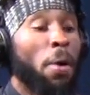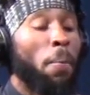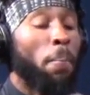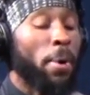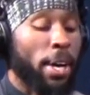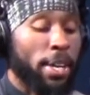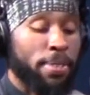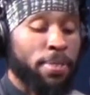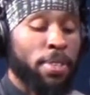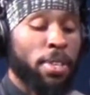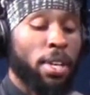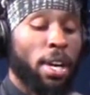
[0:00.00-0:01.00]
but
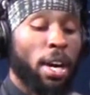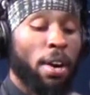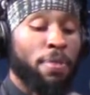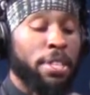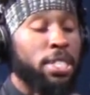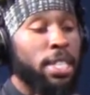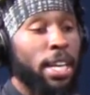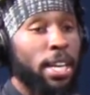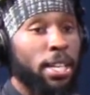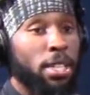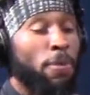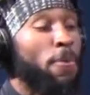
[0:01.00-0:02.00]

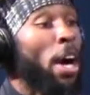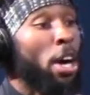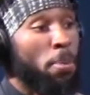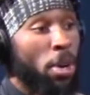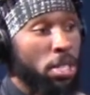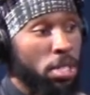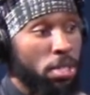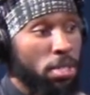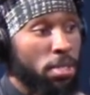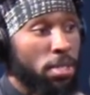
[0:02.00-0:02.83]
the fire marshal